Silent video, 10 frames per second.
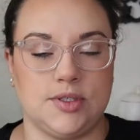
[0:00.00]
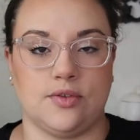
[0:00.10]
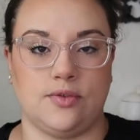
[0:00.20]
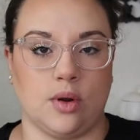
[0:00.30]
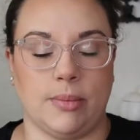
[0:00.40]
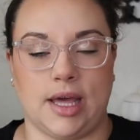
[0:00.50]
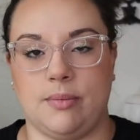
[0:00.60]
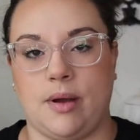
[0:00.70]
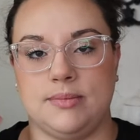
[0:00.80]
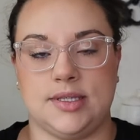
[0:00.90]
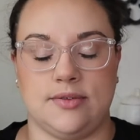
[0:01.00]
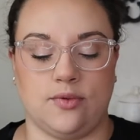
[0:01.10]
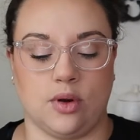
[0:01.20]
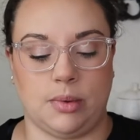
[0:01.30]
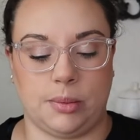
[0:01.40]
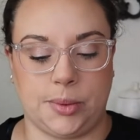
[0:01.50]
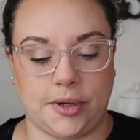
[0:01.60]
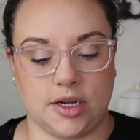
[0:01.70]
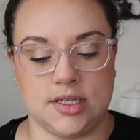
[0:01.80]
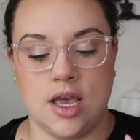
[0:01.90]
so four bath bombs and four bubble
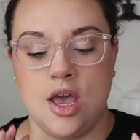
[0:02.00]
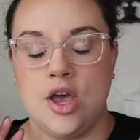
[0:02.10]
bars,